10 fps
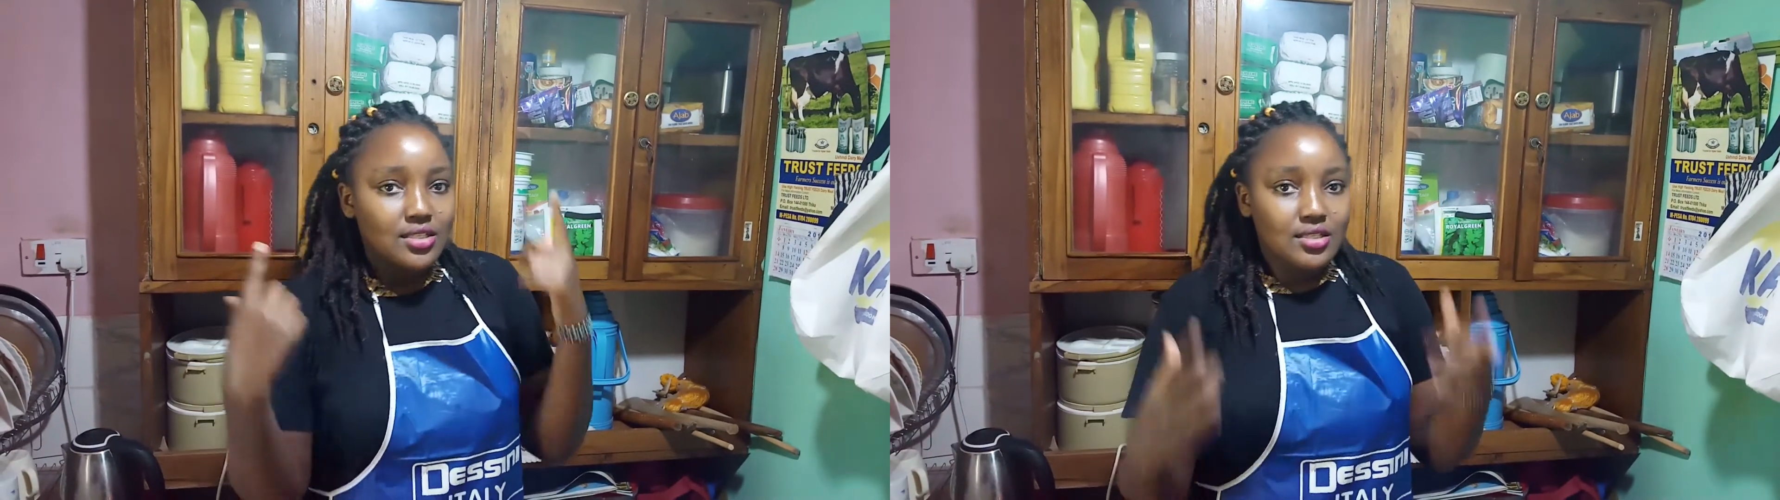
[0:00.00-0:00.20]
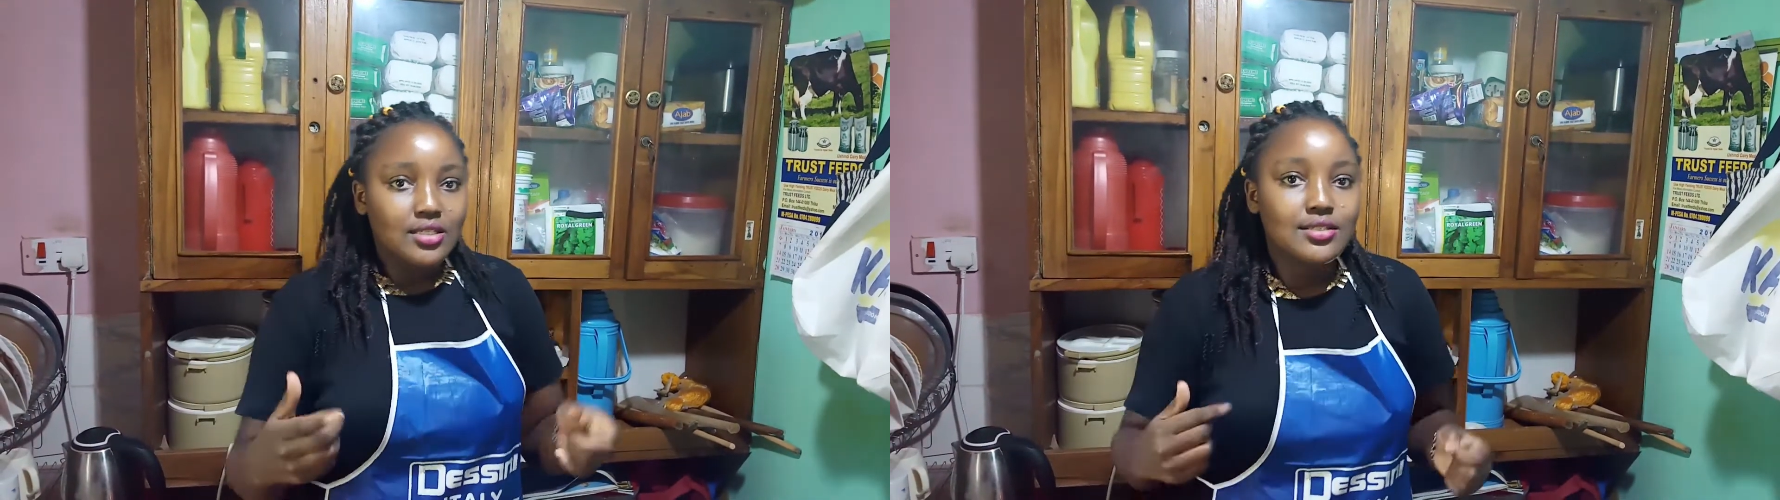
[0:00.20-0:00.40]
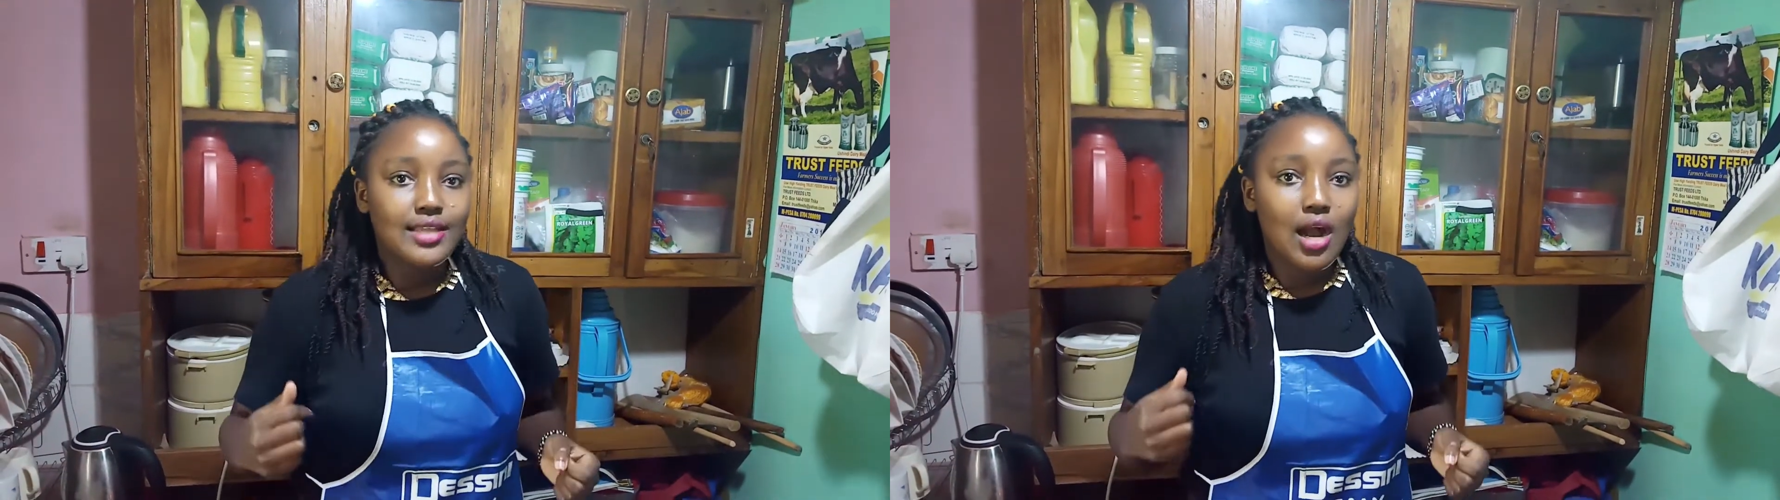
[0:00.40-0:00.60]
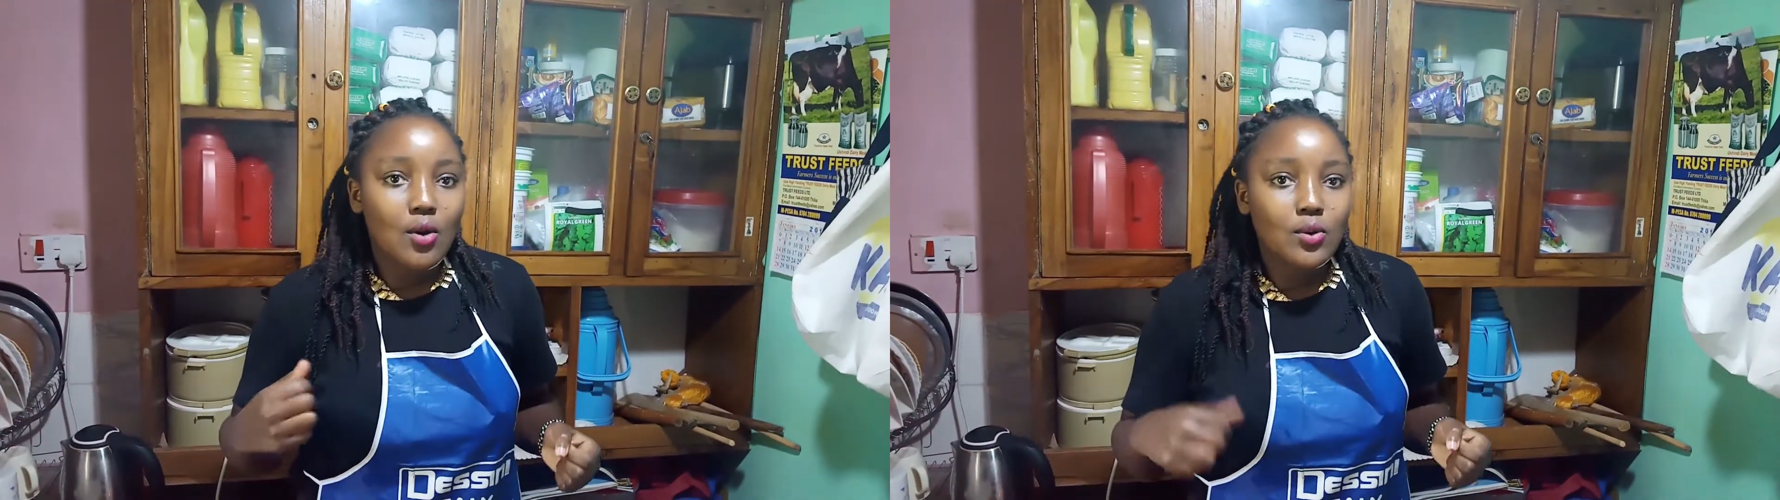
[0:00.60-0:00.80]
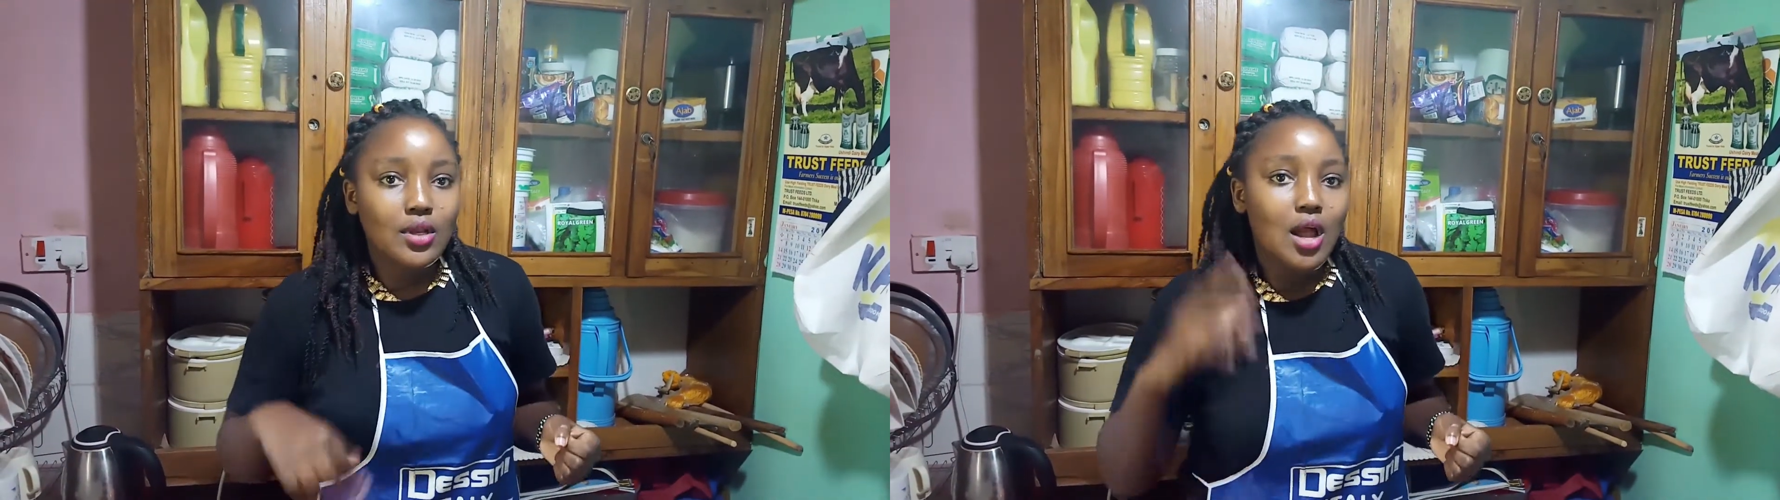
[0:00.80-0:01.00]
sit
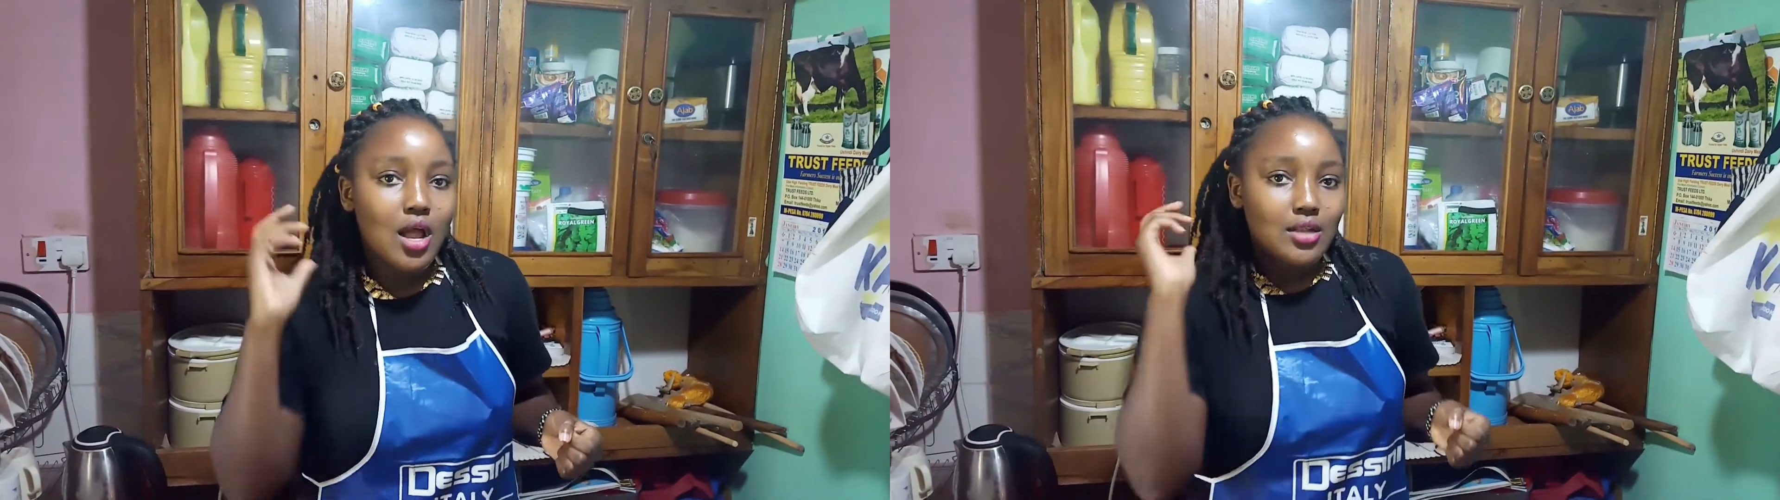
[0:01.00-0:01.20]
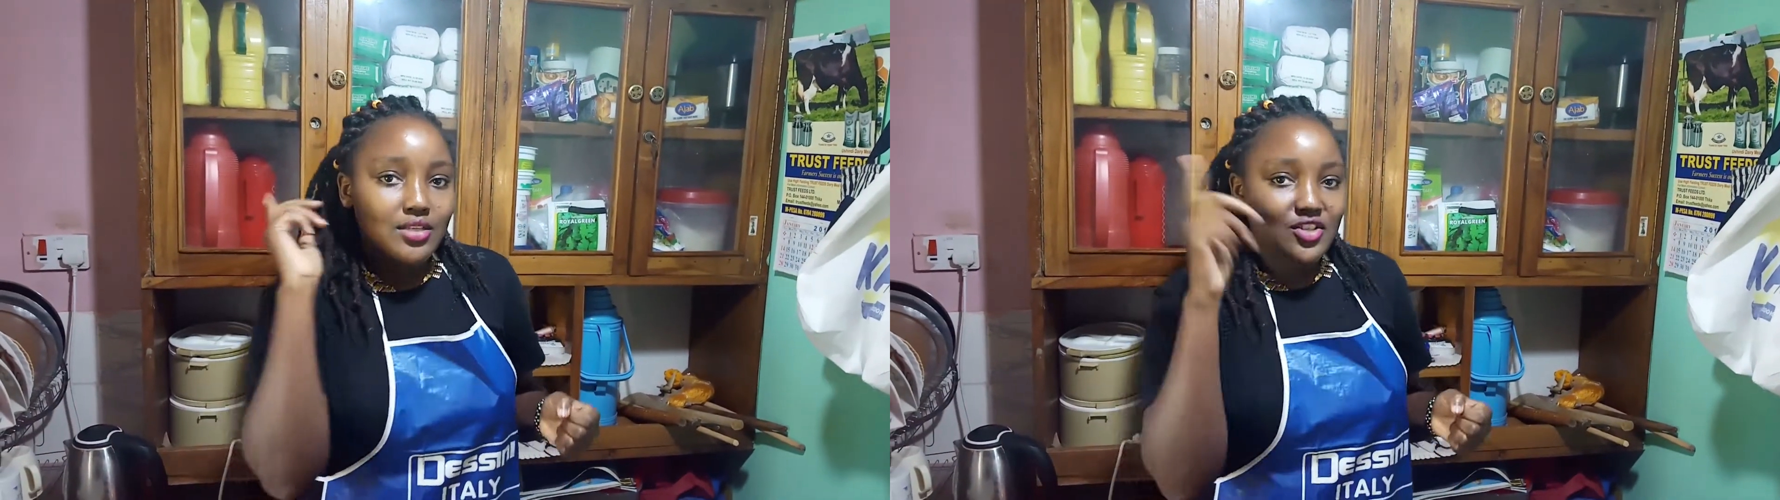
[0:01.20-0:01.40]
down and